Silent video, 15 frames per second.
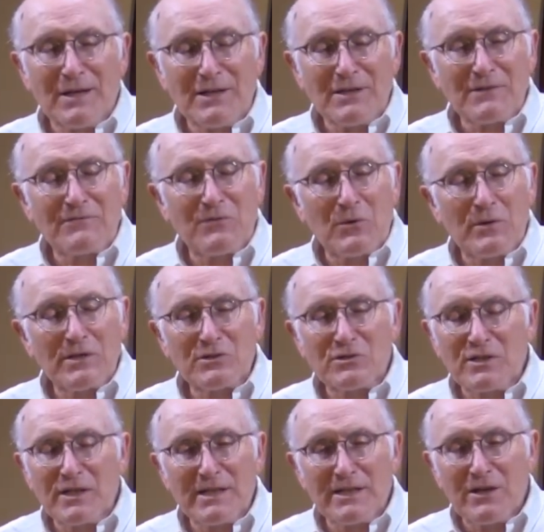I look forward to
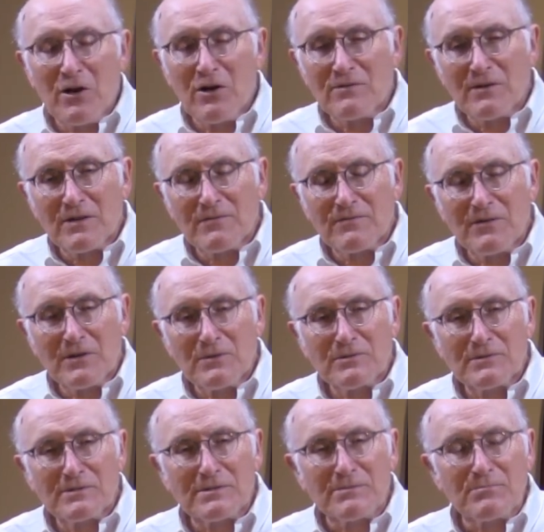seeing all of our folks